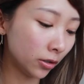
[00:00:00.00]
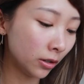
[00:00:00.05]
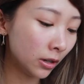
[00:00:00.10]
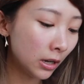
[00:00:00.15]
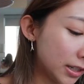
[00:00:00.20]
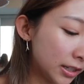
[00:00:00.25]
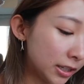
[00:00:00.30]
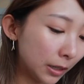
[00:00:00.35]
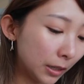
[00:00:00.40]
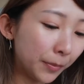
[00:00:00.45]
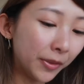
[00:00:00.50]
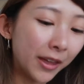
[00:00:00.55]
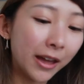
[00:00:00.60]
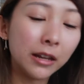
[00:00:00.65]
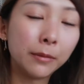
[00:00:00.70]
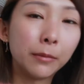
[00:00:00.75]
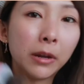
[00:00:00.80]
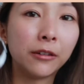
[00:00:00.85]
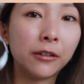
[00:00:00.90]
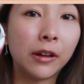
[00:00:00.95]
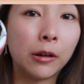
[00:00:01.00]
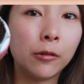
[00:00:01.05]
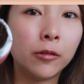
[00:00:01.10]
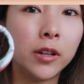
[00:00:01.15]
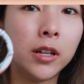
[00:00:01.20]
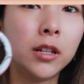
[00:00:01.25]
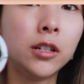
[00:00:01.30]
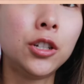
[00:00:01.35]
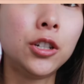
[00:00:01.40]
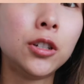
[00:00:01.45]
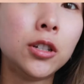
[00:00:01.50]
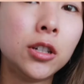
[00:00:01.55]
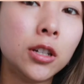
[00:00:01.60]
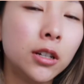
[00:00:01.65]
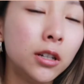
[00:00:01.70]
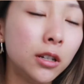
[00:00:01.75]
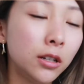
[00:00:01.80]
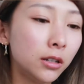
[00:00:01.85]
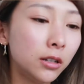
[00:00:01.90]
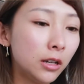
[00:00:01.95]
I'm gonna dip that in my foundation,
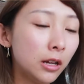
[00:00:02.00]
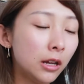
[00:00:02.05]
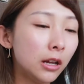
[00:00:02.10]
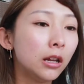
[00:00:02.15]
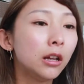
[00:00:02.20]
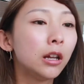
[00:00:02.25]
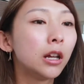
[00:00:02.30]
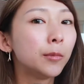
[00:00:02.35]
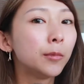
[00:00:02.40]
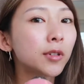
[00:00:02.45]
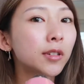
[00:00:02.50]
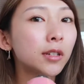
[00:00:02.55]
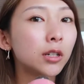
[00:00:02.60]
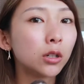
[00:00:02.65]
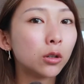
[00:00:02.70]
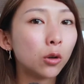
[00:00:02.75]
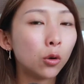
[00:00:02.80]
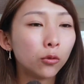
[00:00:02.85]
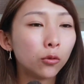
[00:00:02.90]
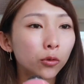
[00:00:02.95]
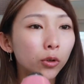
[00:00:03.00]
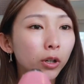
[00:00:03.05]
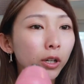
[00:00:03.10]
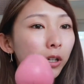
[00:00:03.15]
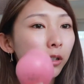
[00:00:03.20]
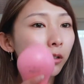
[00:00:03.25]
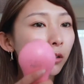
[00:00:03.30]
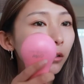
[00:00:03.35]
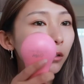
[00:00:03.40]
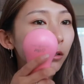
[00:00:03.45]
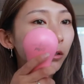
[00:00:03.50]
and I'm just gonna go for it.